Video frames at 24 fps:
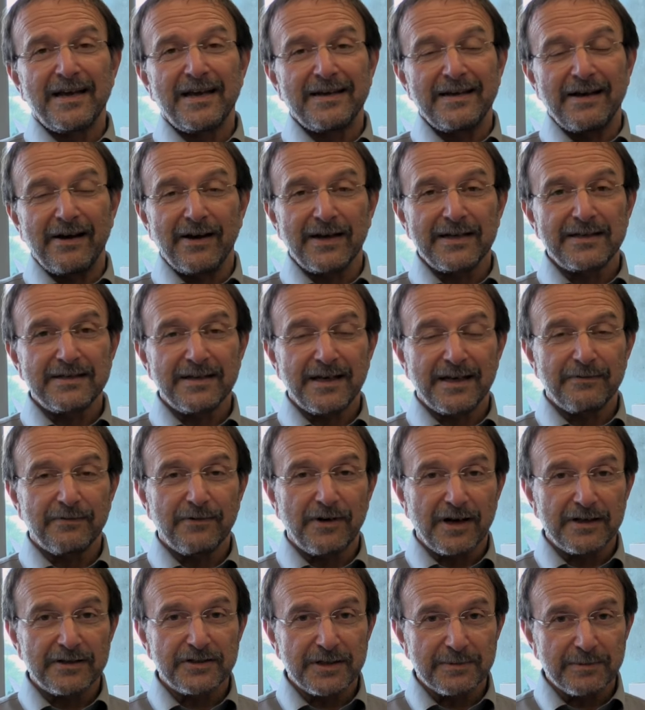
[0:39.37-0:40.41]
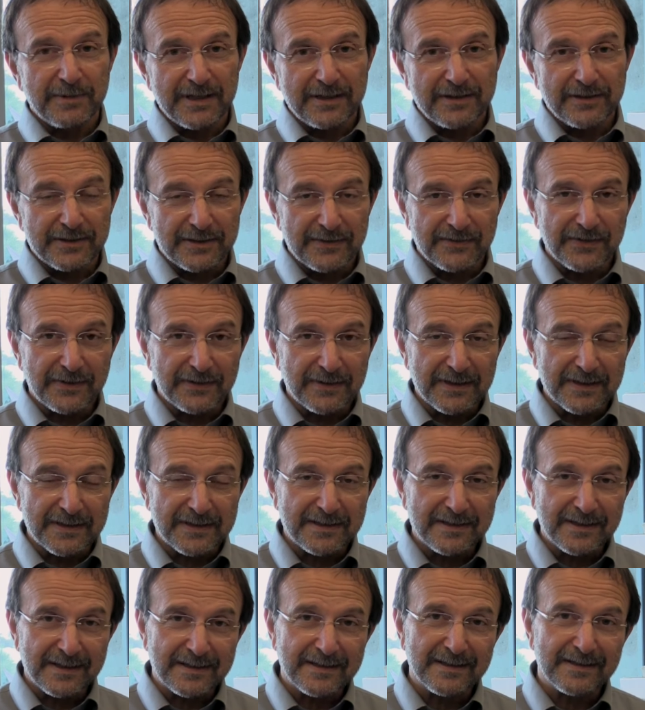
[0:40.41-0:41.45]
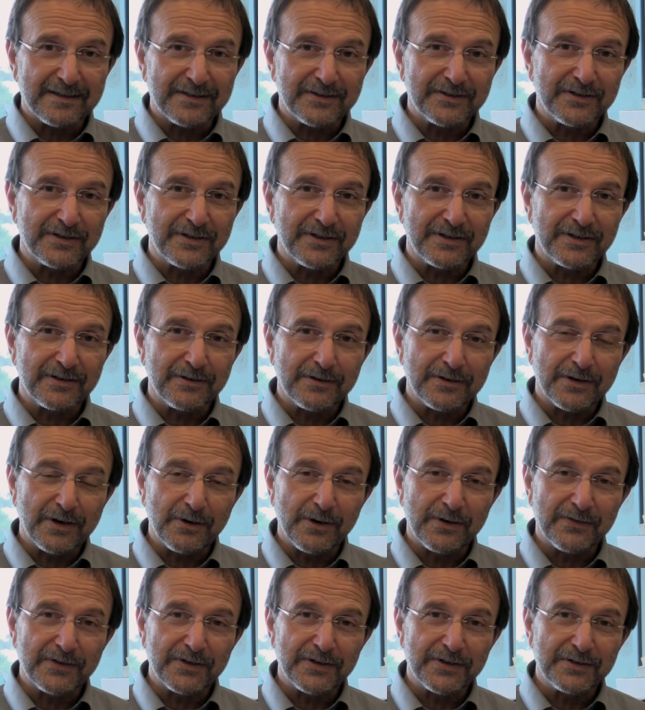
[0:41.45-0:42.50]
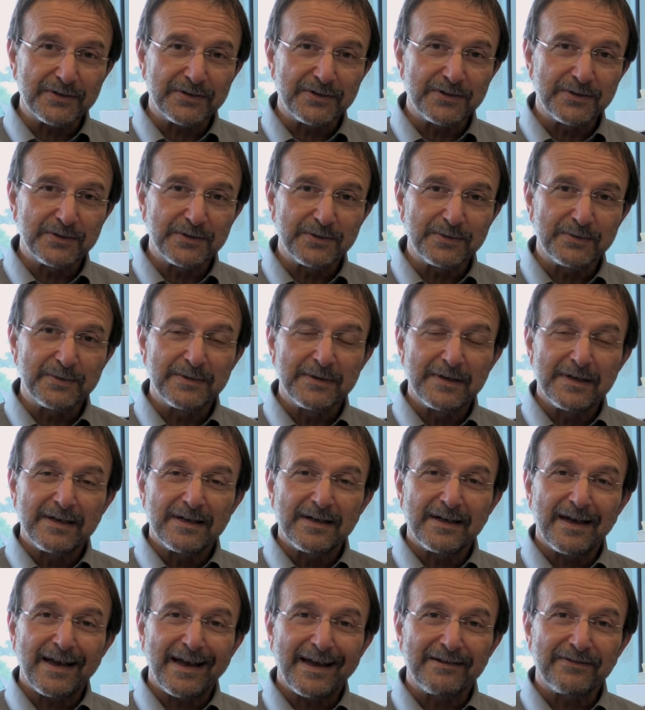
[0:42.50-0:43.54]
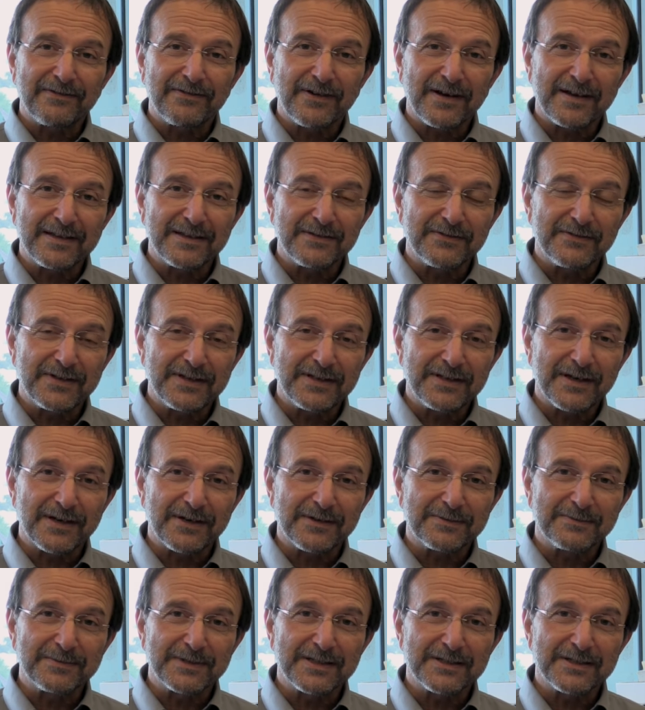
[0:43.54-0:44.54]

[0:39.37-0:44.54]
Now I say watching because if you're listening to this, you can go over to YouTube and find the video,